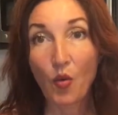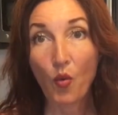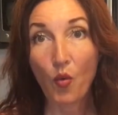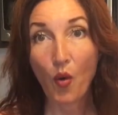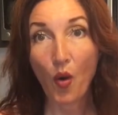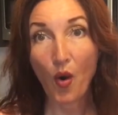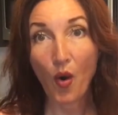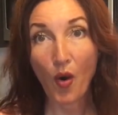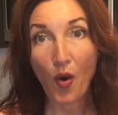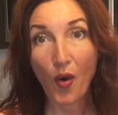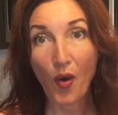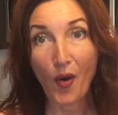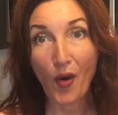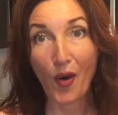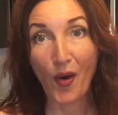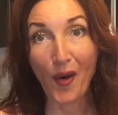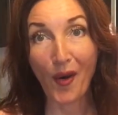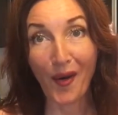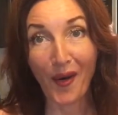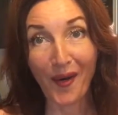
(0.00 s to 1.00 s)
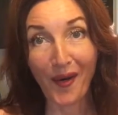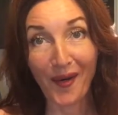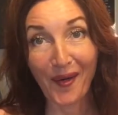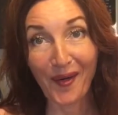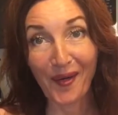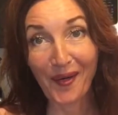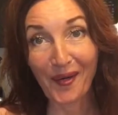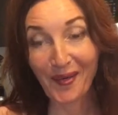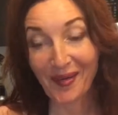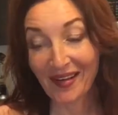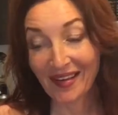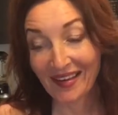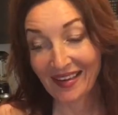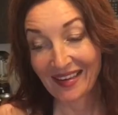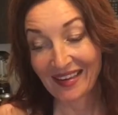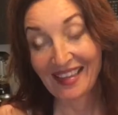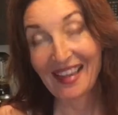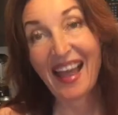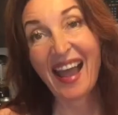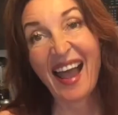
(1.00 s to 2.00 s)
Whoa!
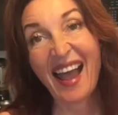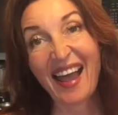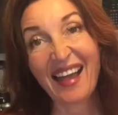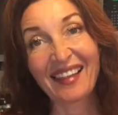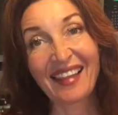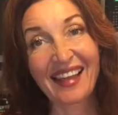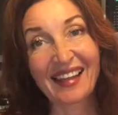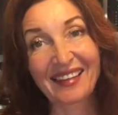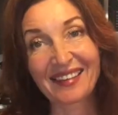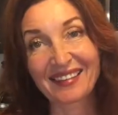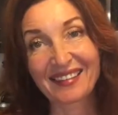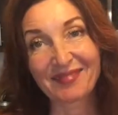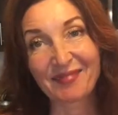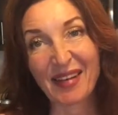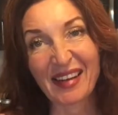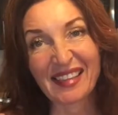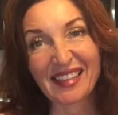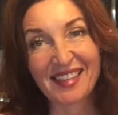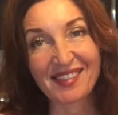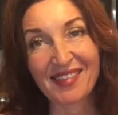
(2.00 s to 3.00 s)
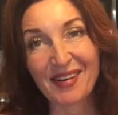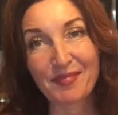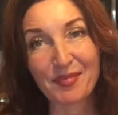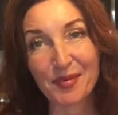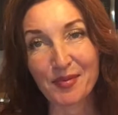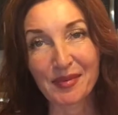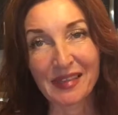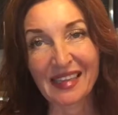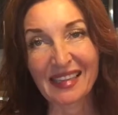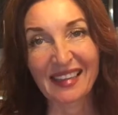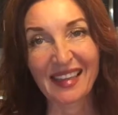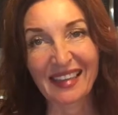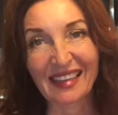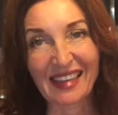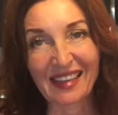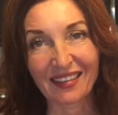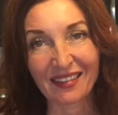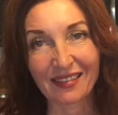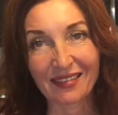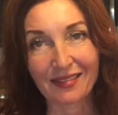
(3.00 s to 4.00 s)
Yeah, like bacteria probably cannot
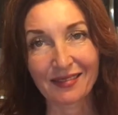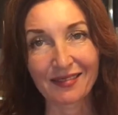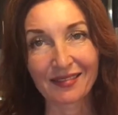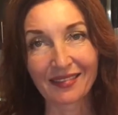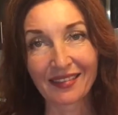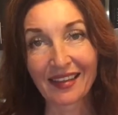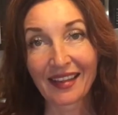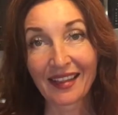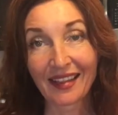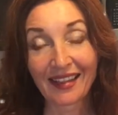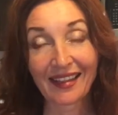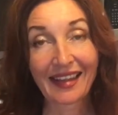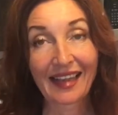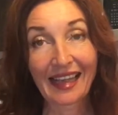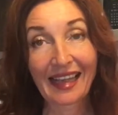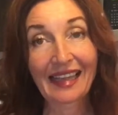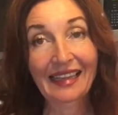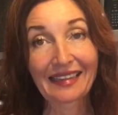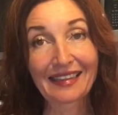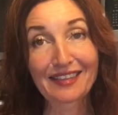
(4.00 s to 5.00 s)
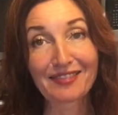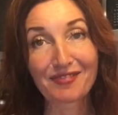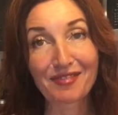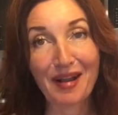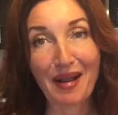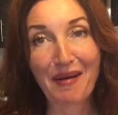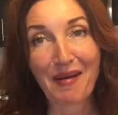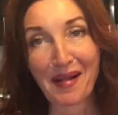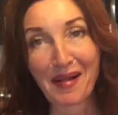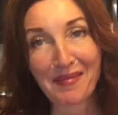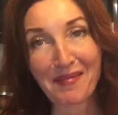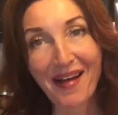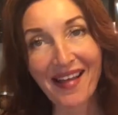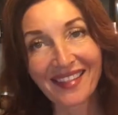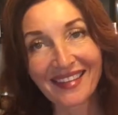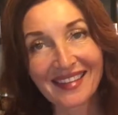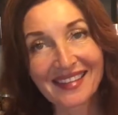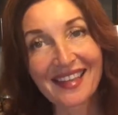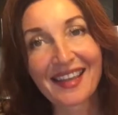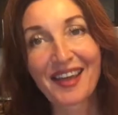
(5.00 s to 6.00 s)
get through, at least for a couple of
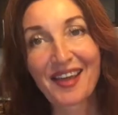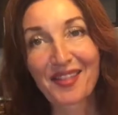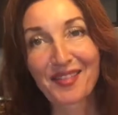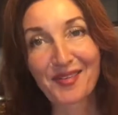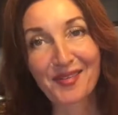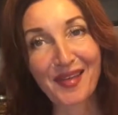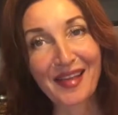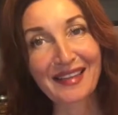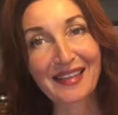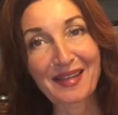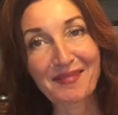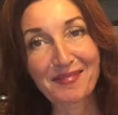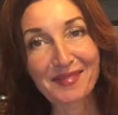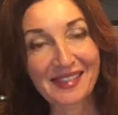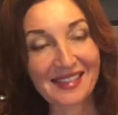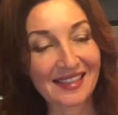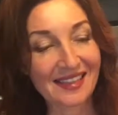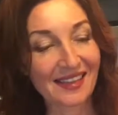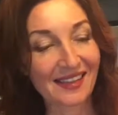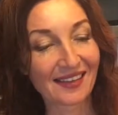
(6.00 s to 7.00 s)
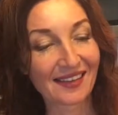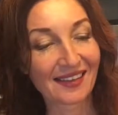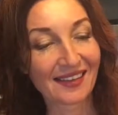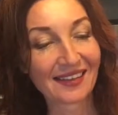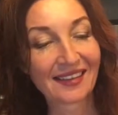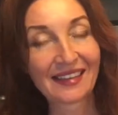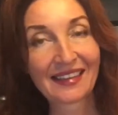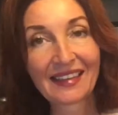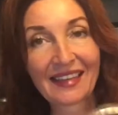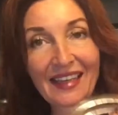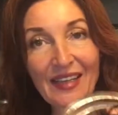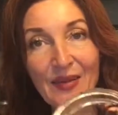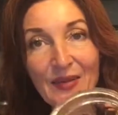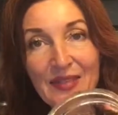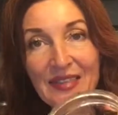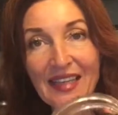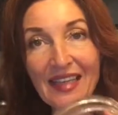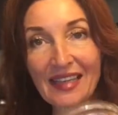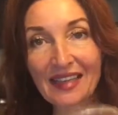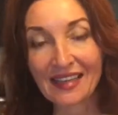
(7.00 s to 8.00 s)
months, through that type of seal.
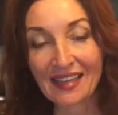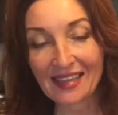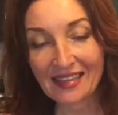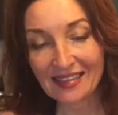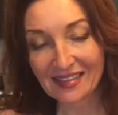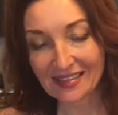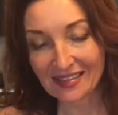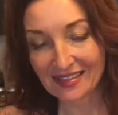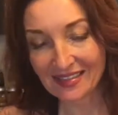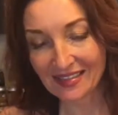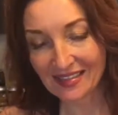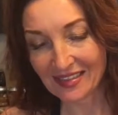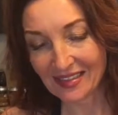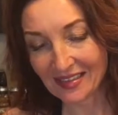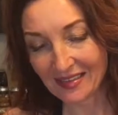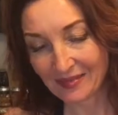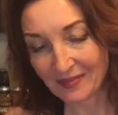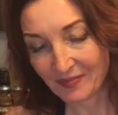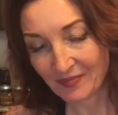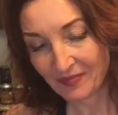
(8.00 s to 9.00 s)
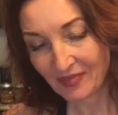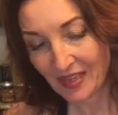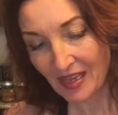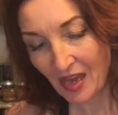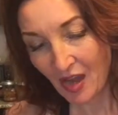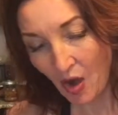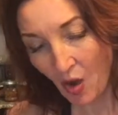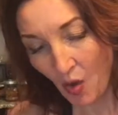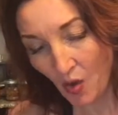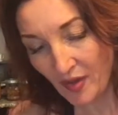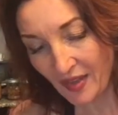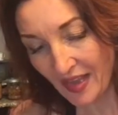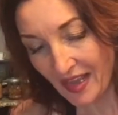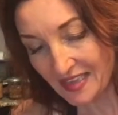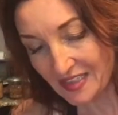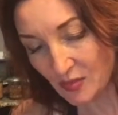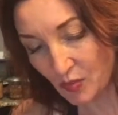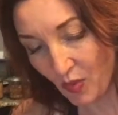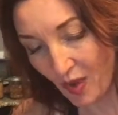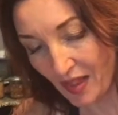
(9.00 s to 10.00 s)
Looks like this. Oh, it
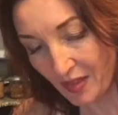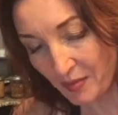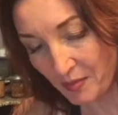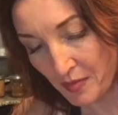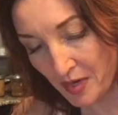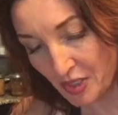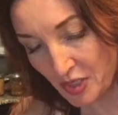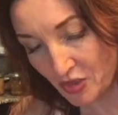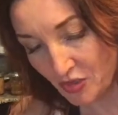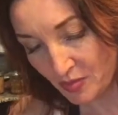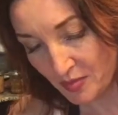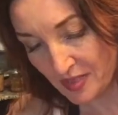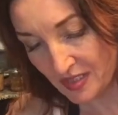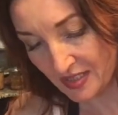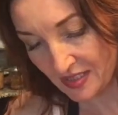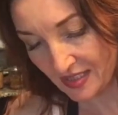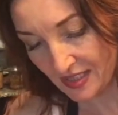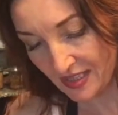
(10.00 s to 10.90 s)
has wild mushrooms in